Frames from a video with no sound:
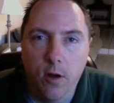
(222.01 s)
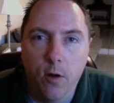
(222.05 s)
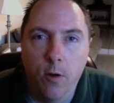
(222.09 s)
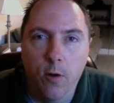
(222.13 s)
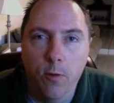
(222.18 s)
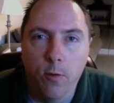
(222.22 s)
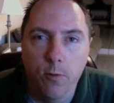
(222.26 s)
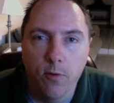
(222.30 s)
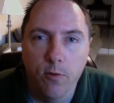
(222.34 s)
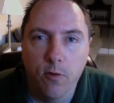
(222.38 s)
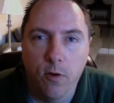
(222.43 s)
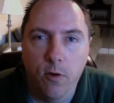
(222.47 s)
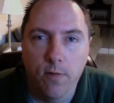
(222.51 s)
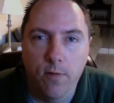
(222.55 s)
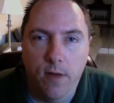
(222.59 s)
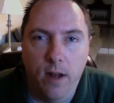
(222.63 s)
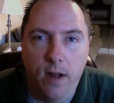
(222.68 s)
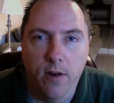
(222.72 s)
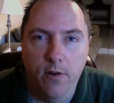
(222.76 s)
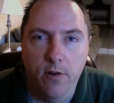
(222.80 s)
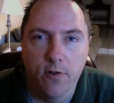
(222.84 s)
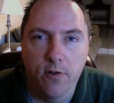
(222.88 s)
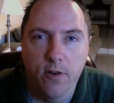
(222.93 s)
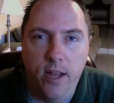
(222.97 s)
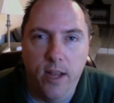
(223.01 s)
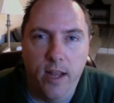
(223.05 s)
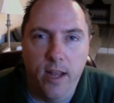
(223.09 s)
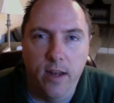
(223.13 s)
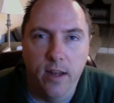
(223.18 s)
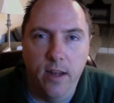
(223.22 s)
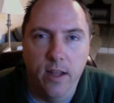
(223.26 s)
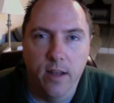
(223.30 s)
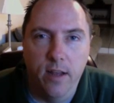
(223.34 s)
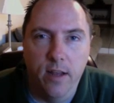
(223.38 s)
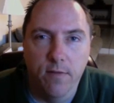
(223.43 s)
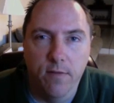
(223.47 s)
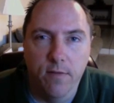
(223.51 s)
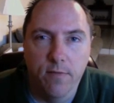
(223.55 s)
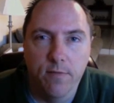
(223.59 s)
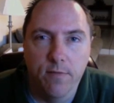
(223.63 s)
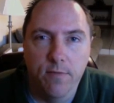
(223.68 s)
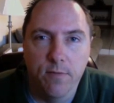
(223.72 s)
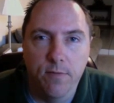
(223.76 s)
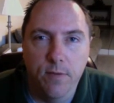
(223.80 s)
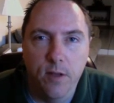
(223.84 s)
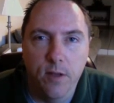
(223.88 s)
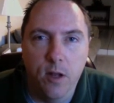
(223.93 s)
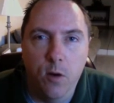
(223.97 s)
own sort of understanding of